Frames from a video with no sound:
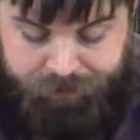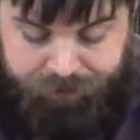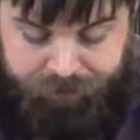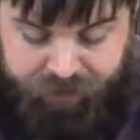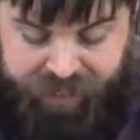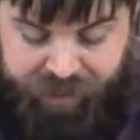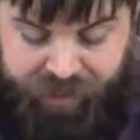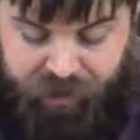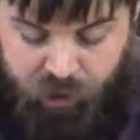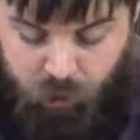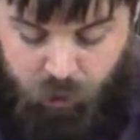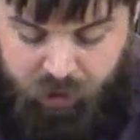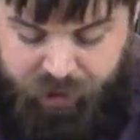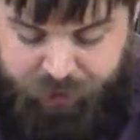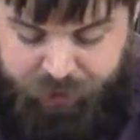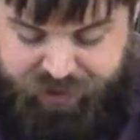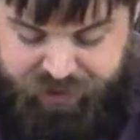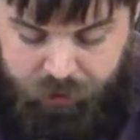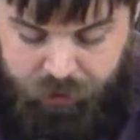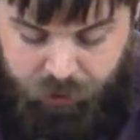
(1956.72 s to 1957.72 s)
He didn't know where he
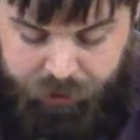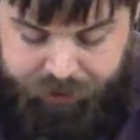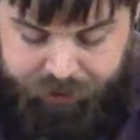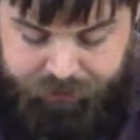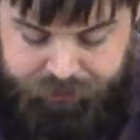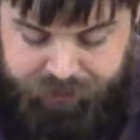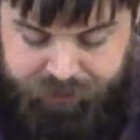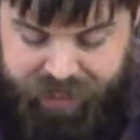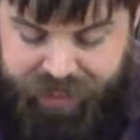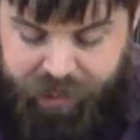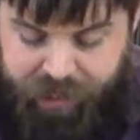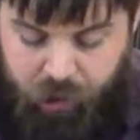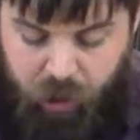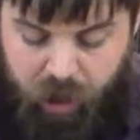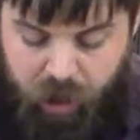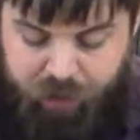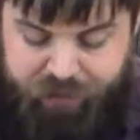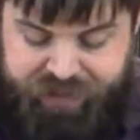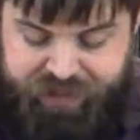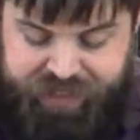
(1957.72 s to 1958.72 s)
was going. He didn't know
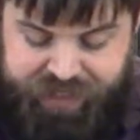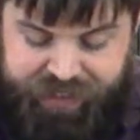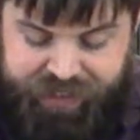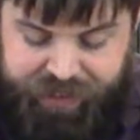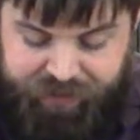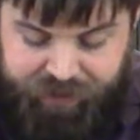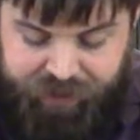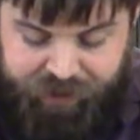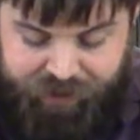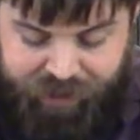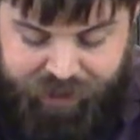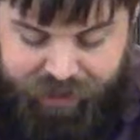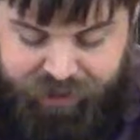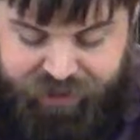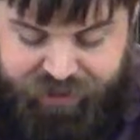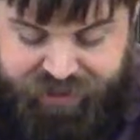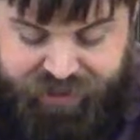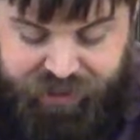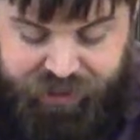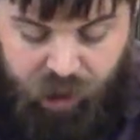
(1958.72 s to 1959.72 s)
how he was going to get there. God
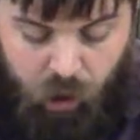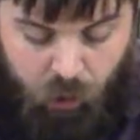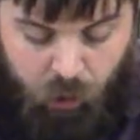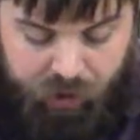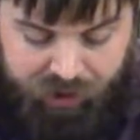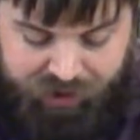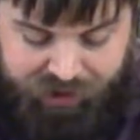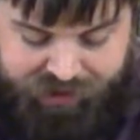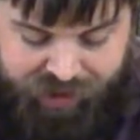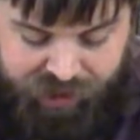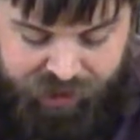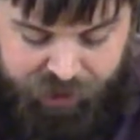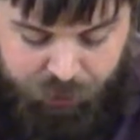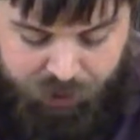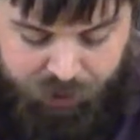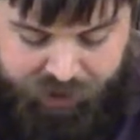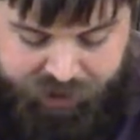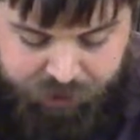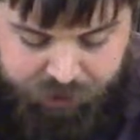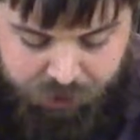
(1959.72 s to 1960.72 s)
just said, Go and I'll tell you
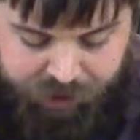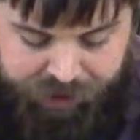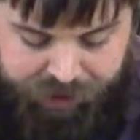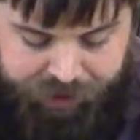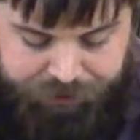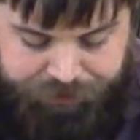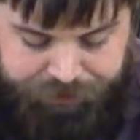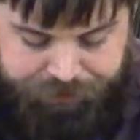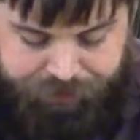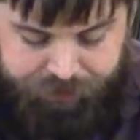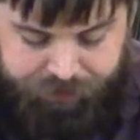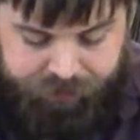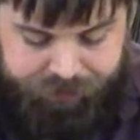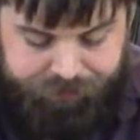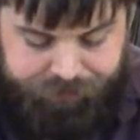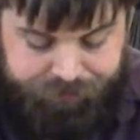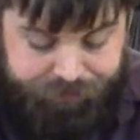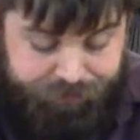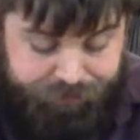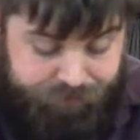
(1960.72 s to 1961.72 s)
on your way.
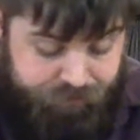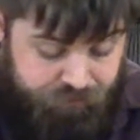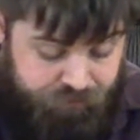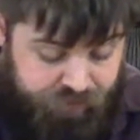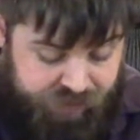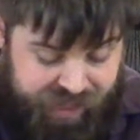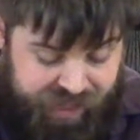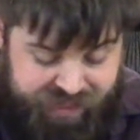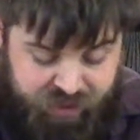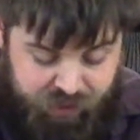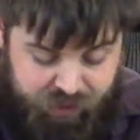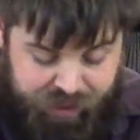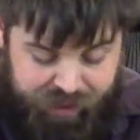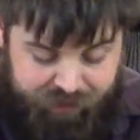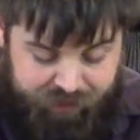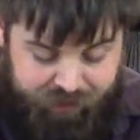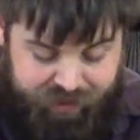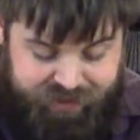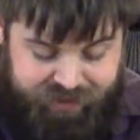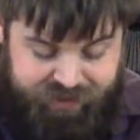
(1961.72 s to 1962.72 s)
That's how
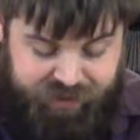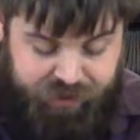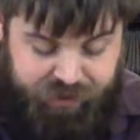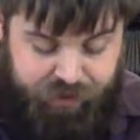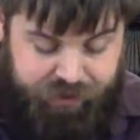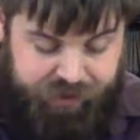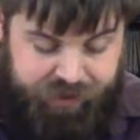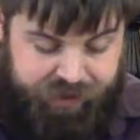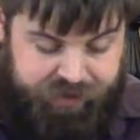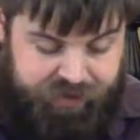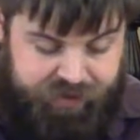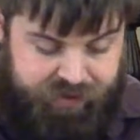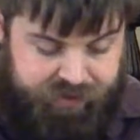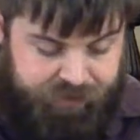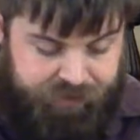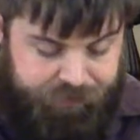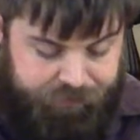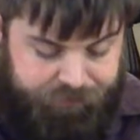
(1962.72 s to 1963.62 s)
God likes to do things.